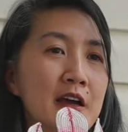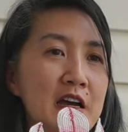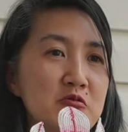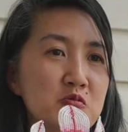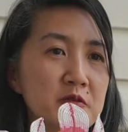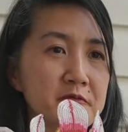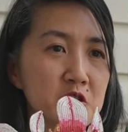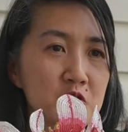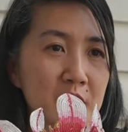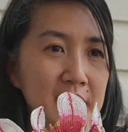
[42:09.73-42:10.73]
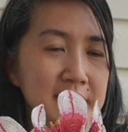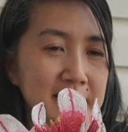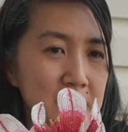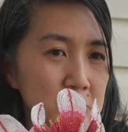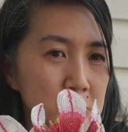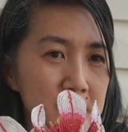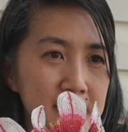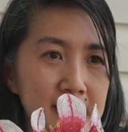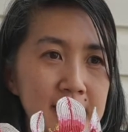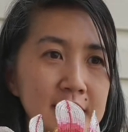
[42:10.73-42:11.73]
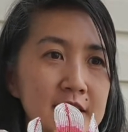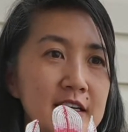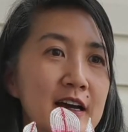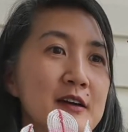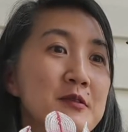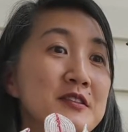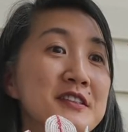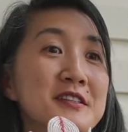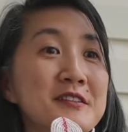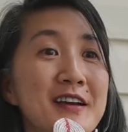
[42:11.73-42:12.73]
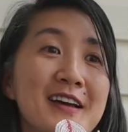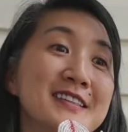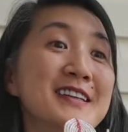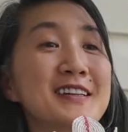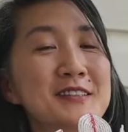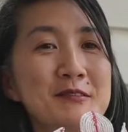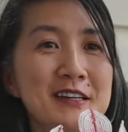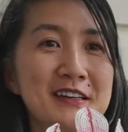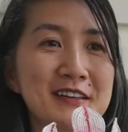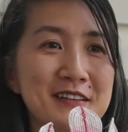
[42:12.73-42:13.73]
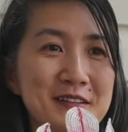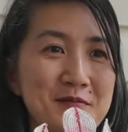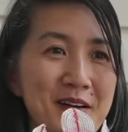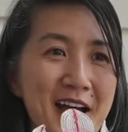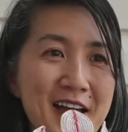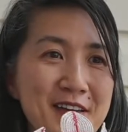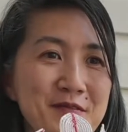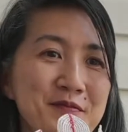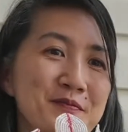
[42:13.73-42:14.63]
I will review my schedule, and I will see you guys next week. Bye.